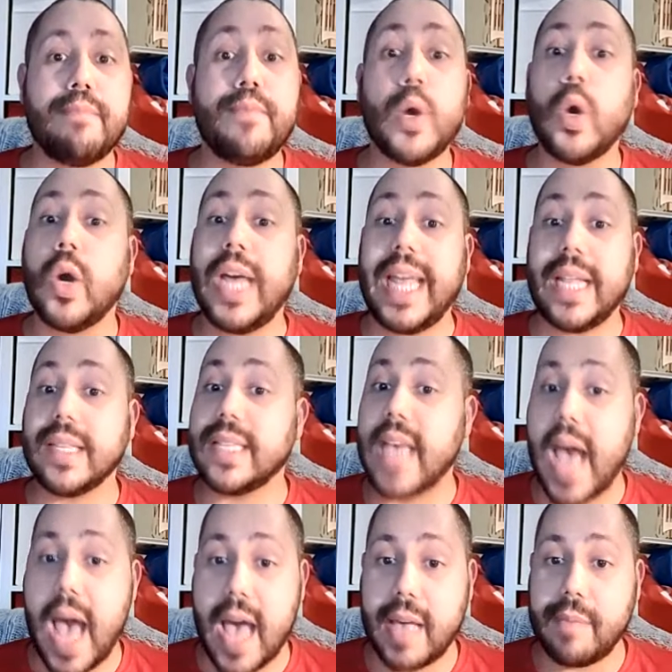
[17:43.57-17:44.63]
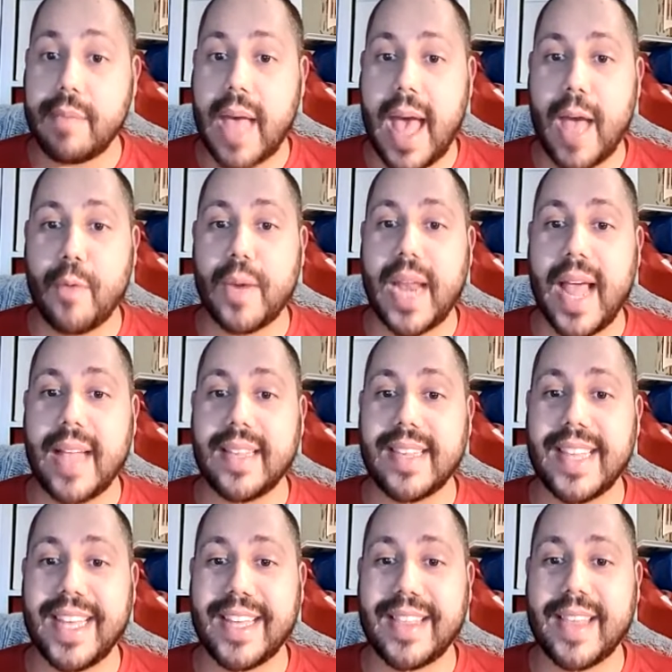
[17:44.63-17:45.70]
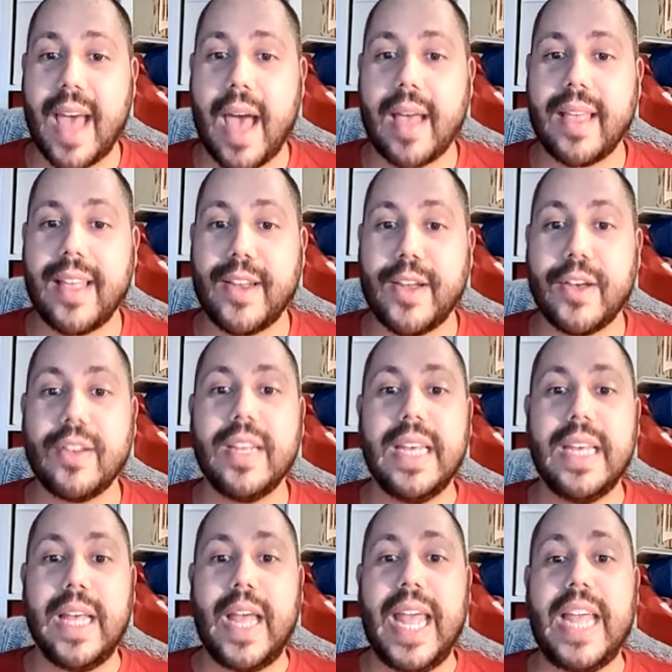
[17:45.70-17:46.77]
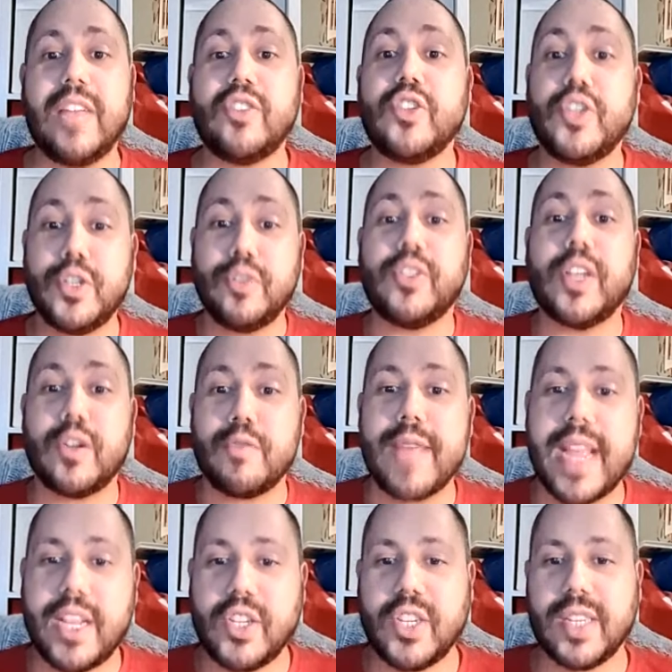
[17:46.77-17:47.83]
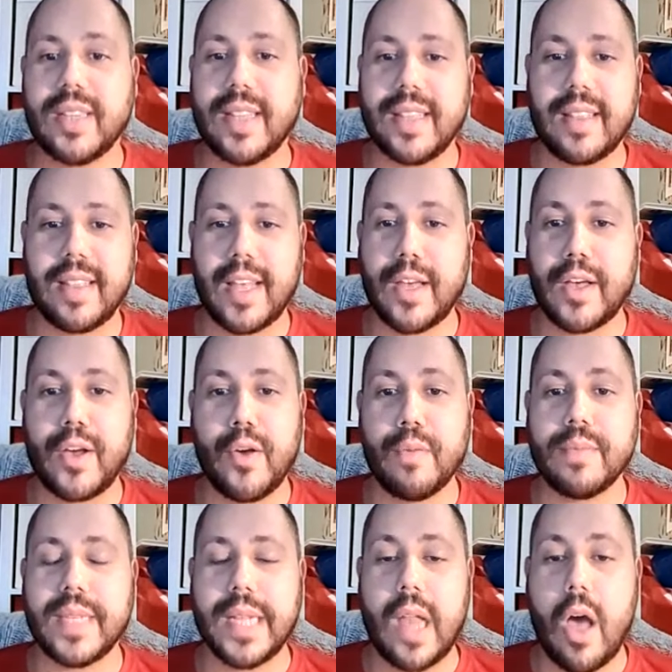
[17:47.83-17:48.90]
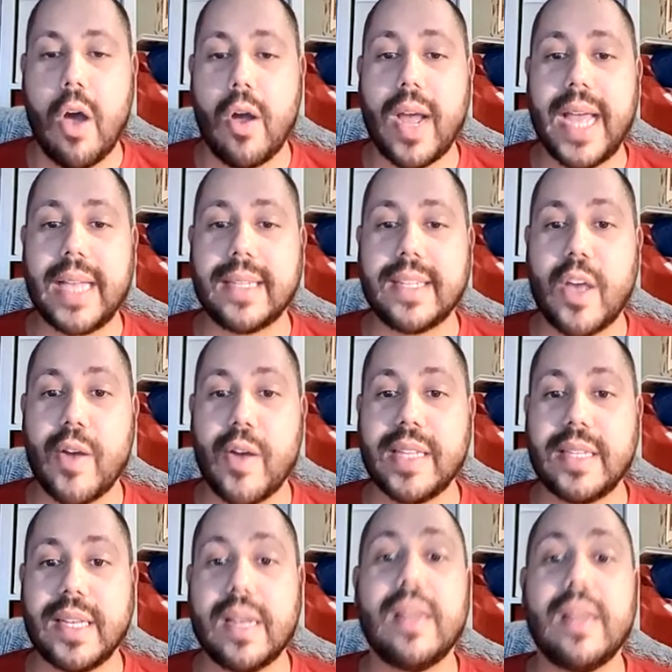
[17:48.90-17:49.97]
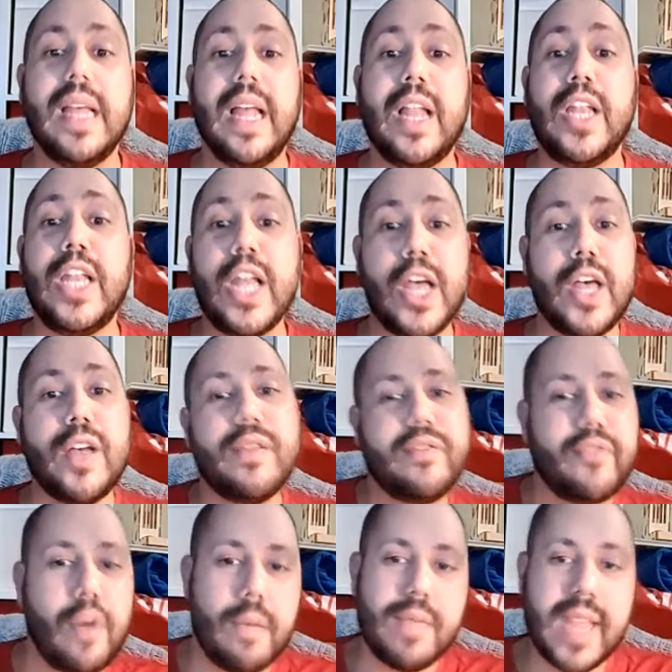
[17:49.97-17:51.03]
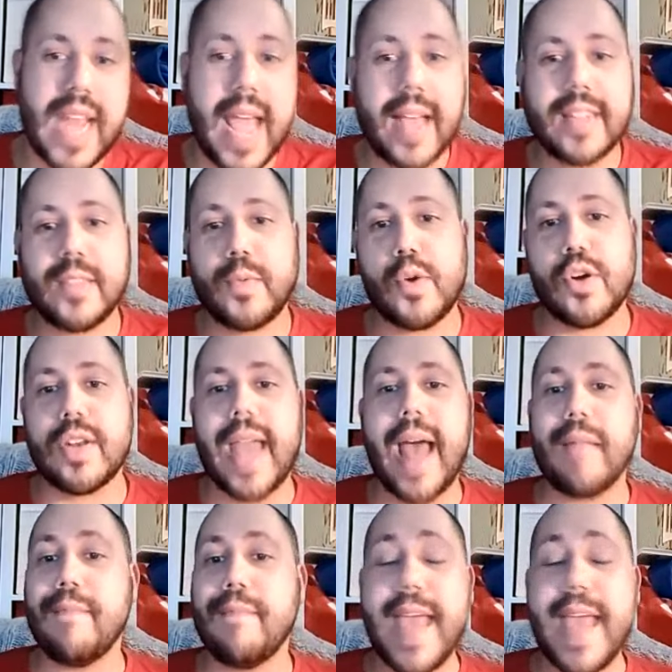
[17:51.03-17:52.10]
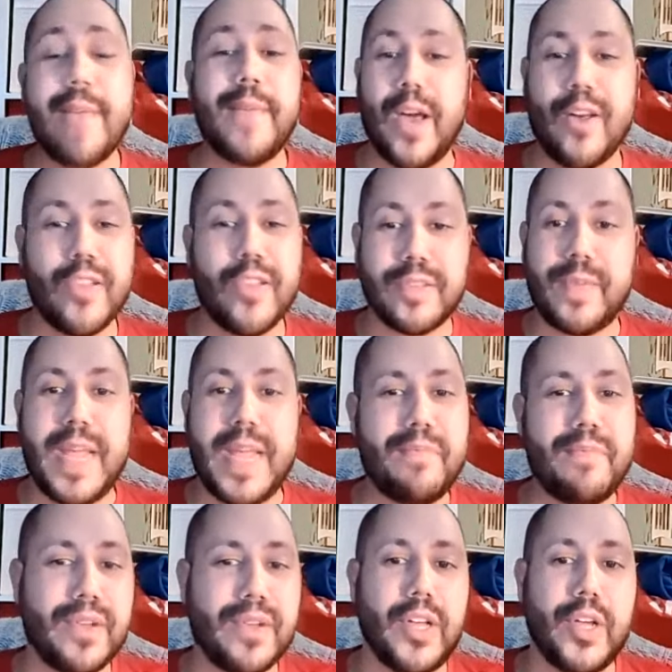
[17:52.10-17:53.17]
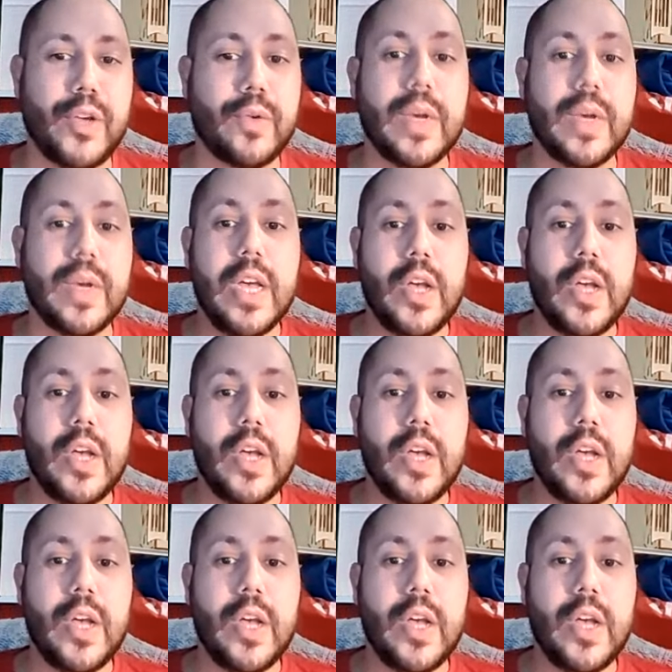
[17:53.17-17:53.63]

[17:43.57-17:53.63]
but in time I would like to think that each new generation that comes along is going to learn from the next one, and maybe all those people who